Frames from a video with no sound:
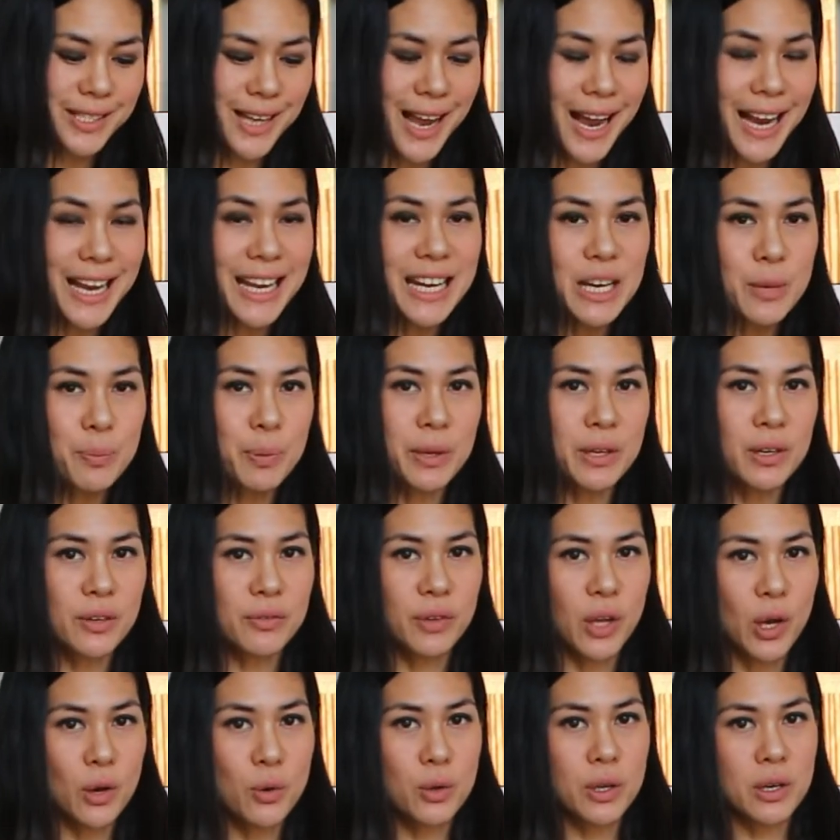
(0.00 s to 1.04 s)
a tiny bit of
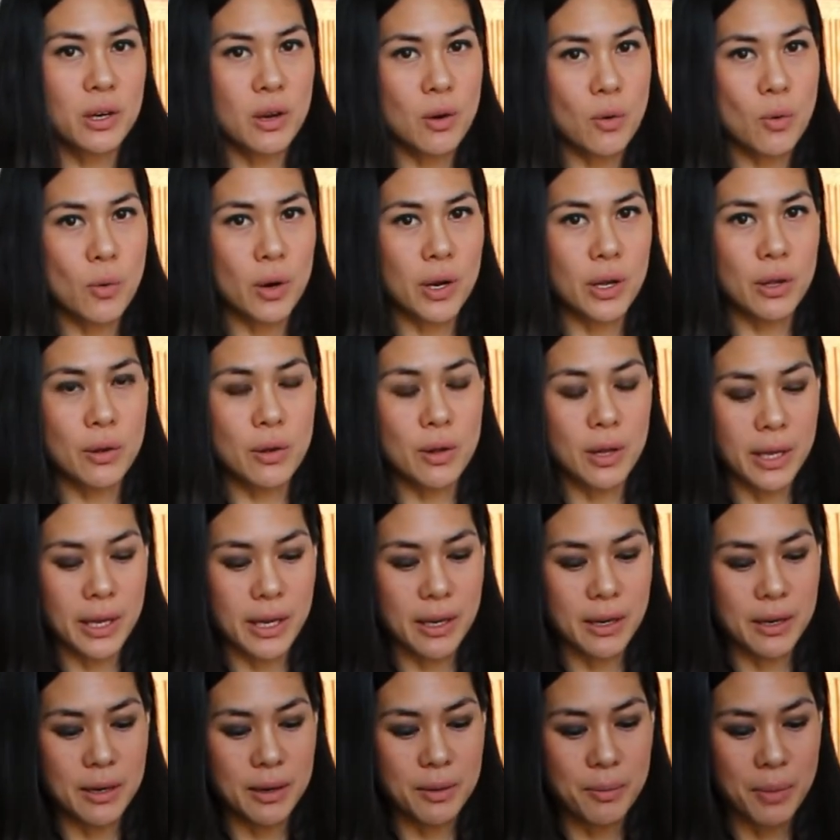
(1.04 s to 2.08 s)
coconut oil
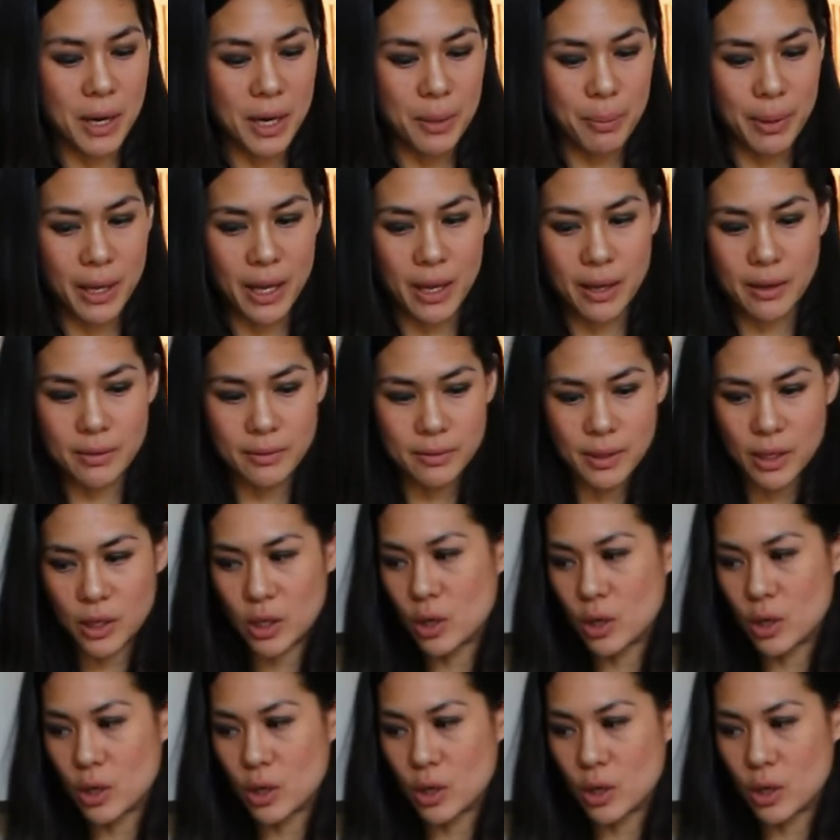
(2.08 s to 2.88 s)
in my pan. I